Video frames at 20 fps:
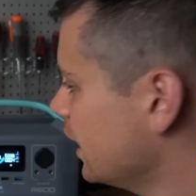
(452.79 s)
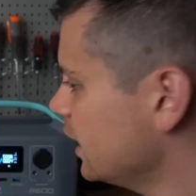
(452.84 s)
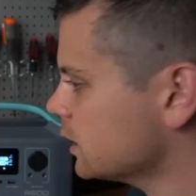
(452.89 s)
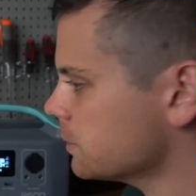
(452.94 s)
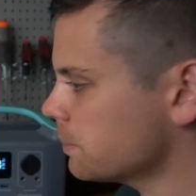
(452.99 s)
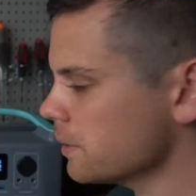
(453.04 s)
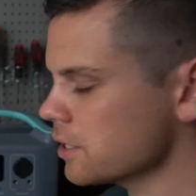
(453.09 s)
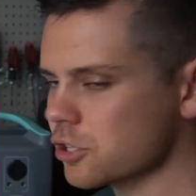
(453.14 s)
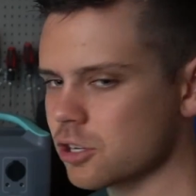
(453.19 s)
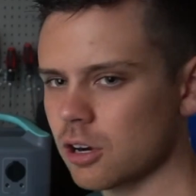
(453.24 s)
It's
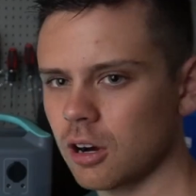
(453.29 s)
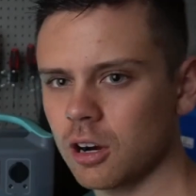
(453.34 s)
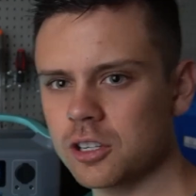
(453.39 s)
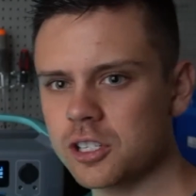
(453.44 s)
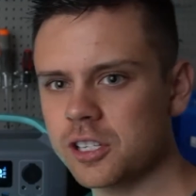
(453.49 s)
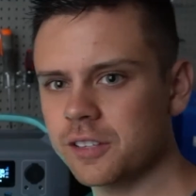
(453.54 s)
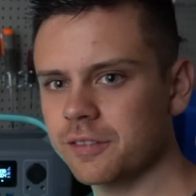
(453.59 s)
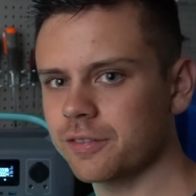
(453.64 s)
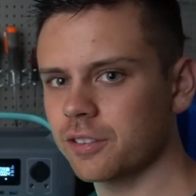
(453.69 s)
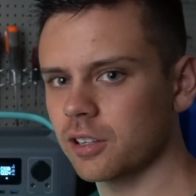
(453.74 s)
been
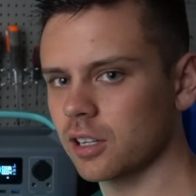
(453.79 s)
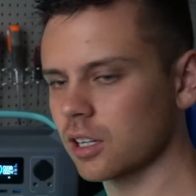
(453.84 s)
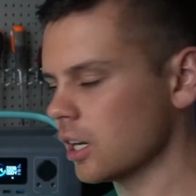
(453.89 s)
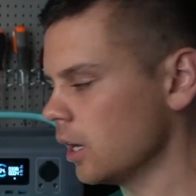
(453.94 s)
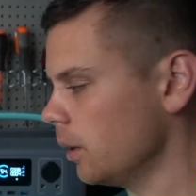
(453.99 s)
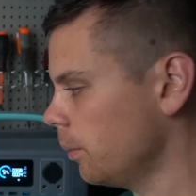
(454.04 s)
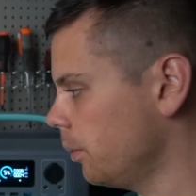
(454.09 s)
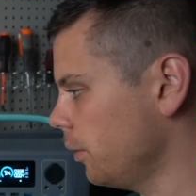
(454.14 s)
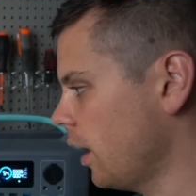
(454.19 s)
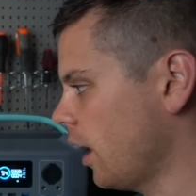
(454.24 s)
charging for a
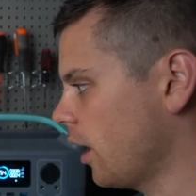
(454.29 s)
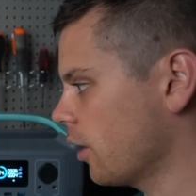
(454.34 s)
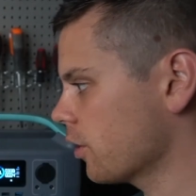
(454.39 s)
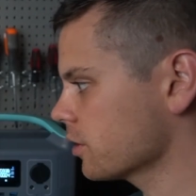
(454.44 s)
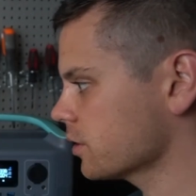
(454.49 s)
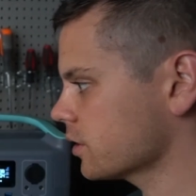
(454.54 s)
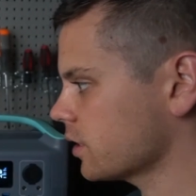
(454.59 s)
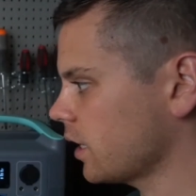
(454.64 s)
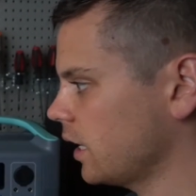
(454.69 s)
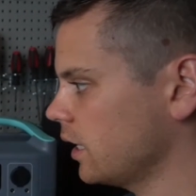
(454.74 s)
couple
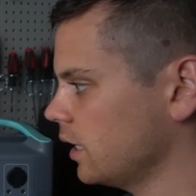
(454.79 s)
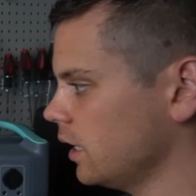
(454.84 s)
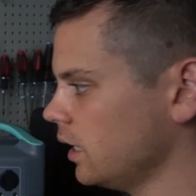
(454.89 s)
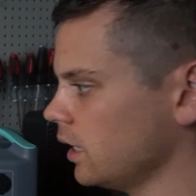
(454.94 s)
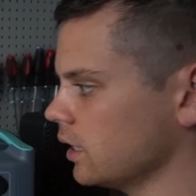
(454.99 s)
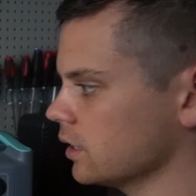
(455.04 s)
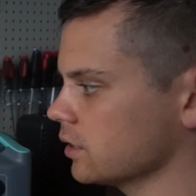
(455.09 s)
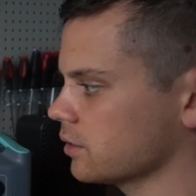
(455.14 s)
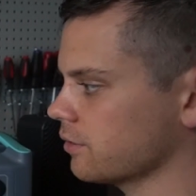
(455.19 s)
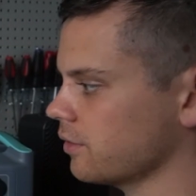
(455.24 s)
hours and it
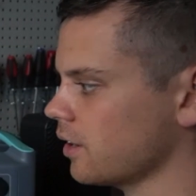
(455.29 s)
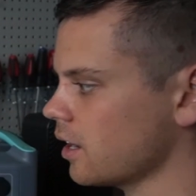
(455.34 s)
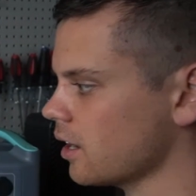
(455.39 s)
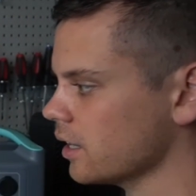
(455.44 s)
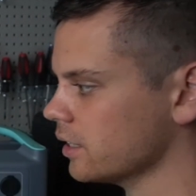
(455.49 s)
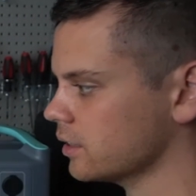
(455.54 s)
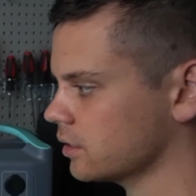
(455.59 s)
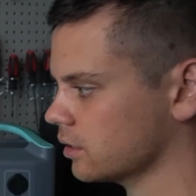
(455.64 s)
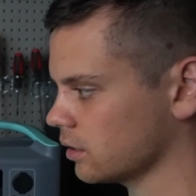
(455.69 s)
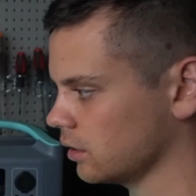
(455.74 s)
is
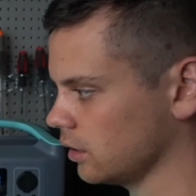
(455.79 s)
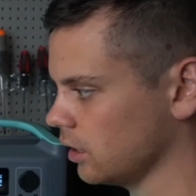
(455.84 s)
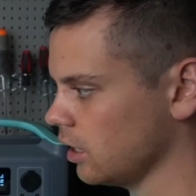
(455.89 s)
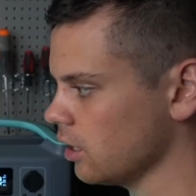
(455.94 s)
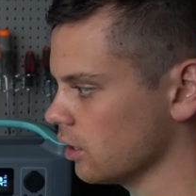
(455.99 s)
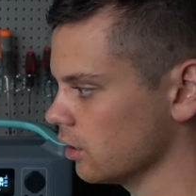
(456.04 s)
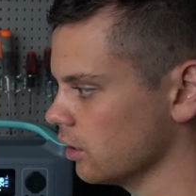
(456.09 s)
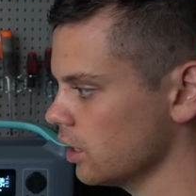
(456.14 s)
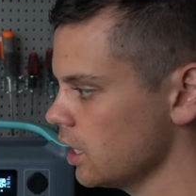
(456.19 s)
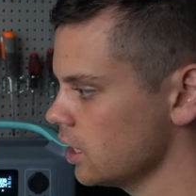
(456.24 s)
very
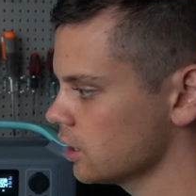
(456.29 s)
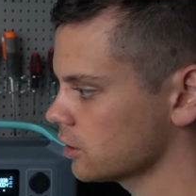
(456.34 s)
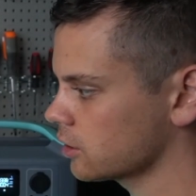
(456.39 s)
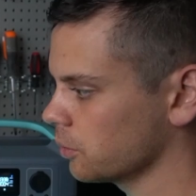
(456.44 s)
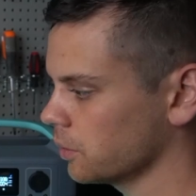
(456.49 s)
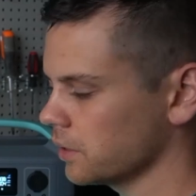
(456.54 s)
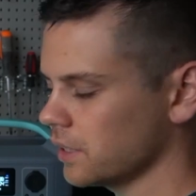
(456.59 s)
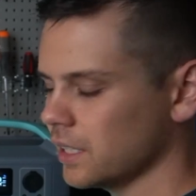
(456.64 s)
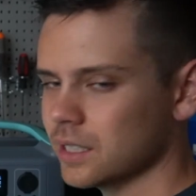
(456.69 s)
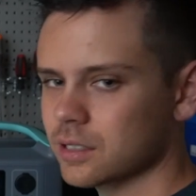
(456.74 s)
slow. So
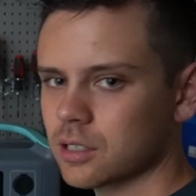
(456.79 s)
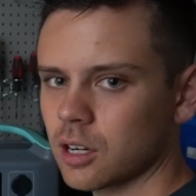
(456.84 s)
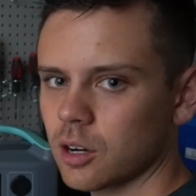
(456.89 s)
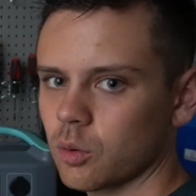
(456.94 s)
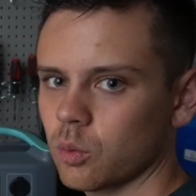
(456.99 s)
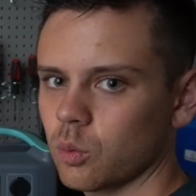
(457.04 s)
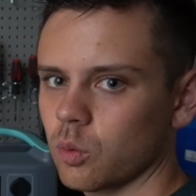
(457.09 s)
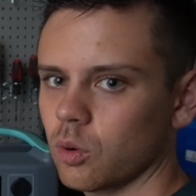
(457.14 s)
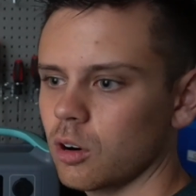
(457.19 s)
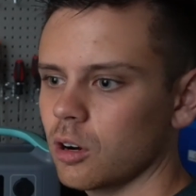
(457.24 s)
when these are
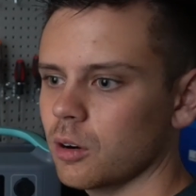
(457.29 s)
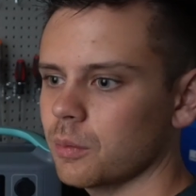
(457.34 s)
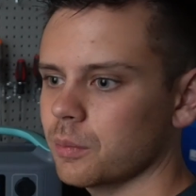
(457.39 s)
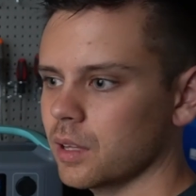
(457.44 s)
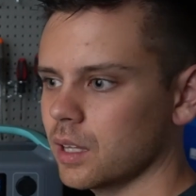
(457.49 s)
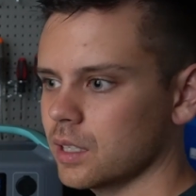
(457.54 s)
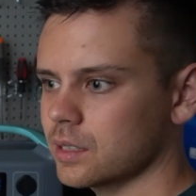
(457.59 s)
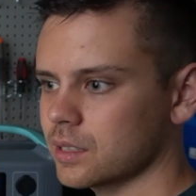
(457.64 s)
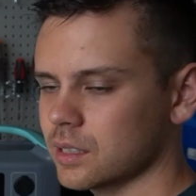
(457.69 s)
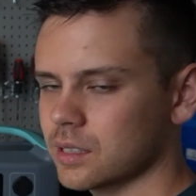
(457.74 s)
warm,
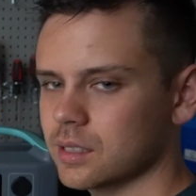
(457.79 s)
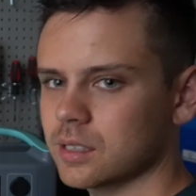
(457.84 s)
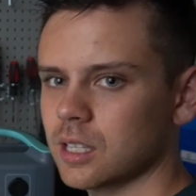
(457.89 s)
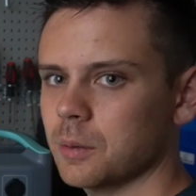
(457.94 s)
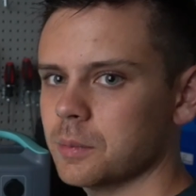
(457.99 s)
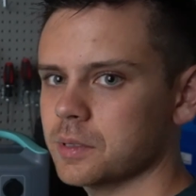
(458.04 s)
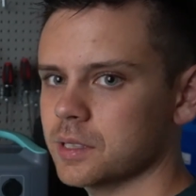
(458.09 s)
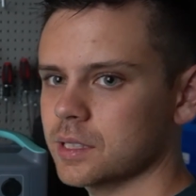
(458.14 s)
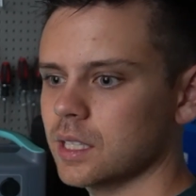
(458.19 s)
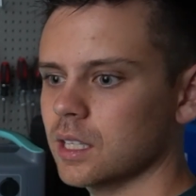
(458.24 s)
it's the
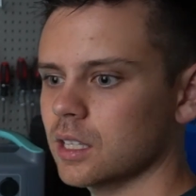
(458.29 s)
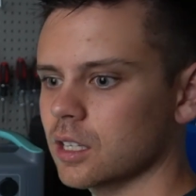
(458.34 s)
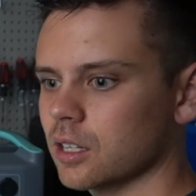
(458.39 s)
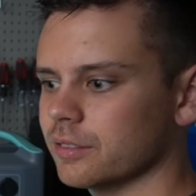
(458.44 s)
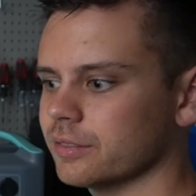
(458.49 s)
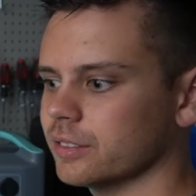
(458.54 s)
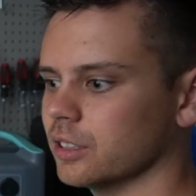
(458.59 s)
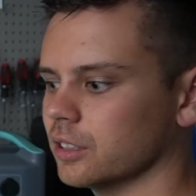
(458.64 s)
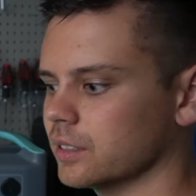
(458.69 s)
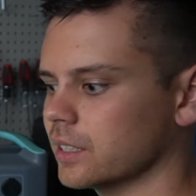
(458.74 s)
same as the
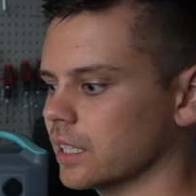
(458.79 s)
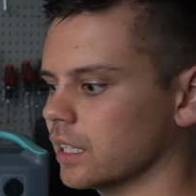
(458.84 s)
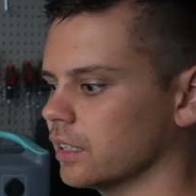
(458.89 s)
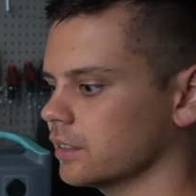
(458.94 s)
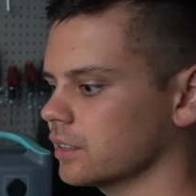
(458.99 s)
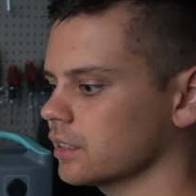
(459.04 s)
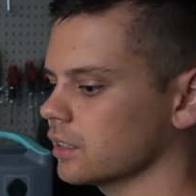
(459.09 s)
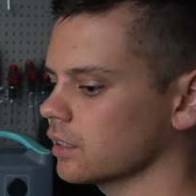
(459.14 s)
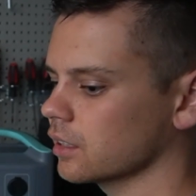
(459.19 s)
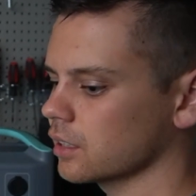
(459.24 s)
EcoFlow
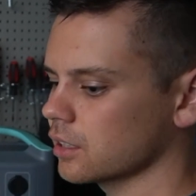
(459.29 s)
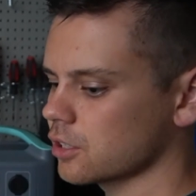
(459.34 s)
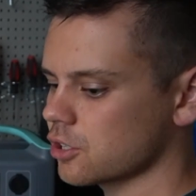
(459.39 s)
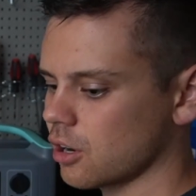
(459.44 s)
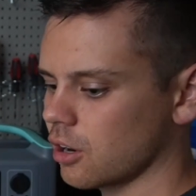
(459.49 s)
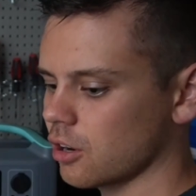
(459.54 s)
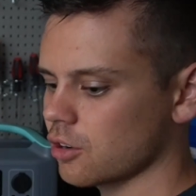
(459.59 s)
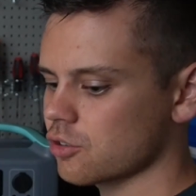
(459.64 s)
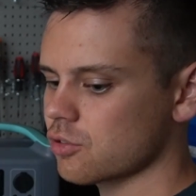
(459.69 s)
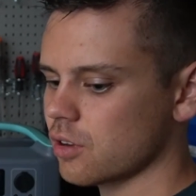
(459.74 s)
Delta. The
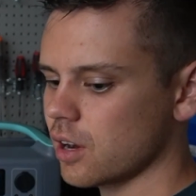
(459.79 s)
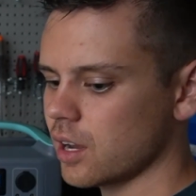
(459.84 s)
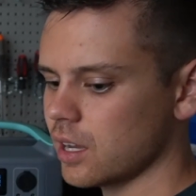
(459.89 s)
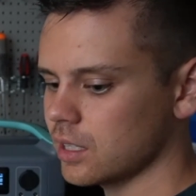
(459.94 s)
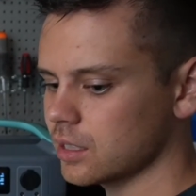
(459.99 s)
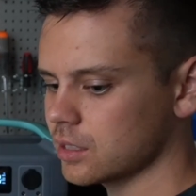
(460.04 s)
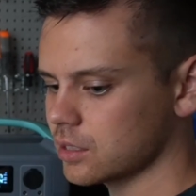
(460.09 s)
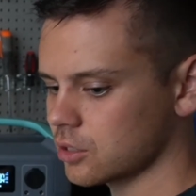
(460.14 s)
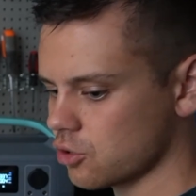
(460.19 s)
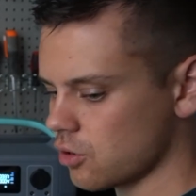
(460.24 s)
charge rate
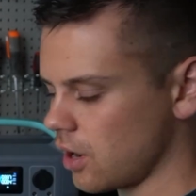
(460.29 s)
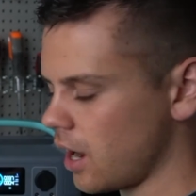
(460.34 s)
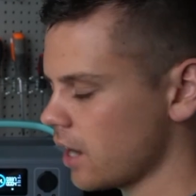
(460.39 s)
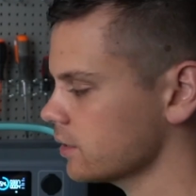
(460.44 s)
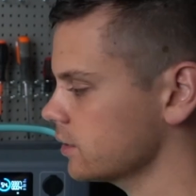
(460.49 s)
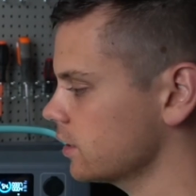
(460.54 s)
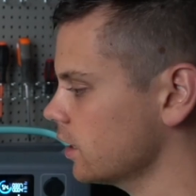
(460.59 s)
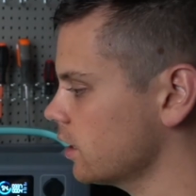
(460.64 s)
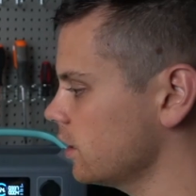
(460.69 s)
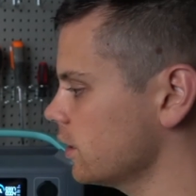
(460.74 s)
is
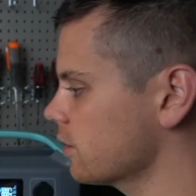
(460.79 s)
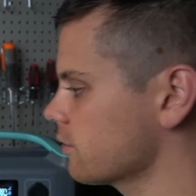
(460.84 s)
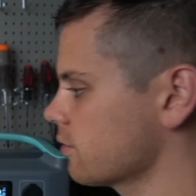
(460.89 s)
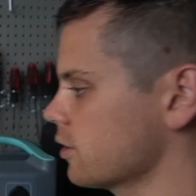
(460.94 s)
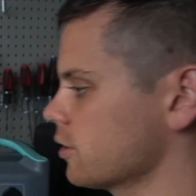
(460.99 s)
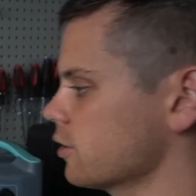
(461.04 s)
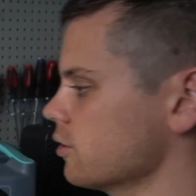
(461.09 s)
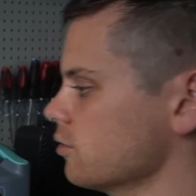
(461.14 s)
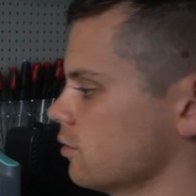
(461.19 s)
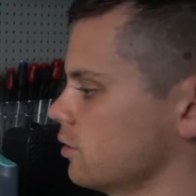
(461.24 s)
drastically
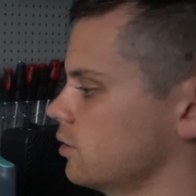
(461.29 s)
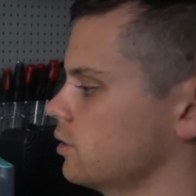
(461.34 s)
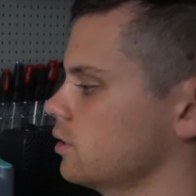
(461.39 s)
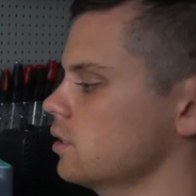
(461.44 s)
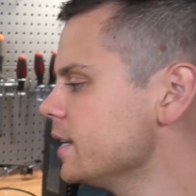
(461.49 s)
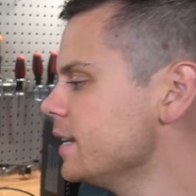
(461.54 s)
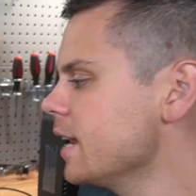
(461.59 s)
reduced.